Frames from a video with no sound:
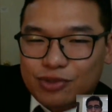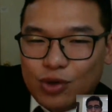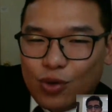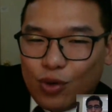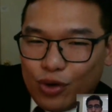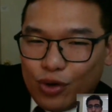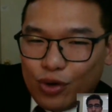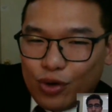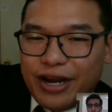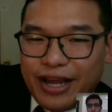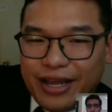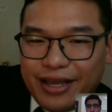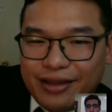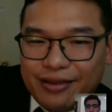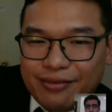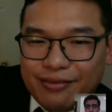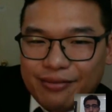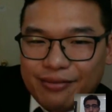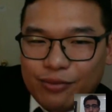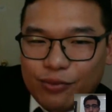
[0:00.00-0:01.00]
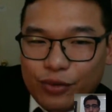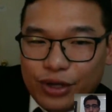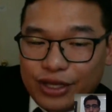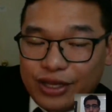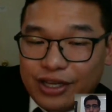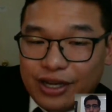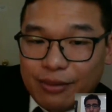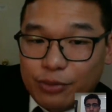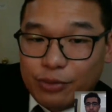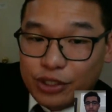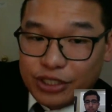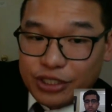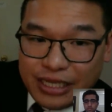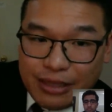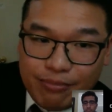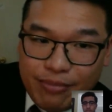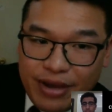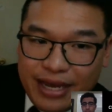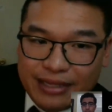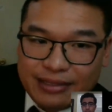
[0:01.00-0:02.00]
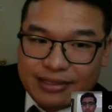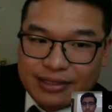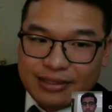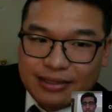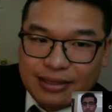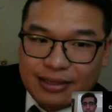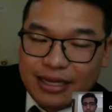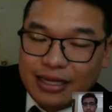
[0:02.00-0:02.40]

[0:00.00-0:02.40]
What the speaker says: coordinate with your teammates.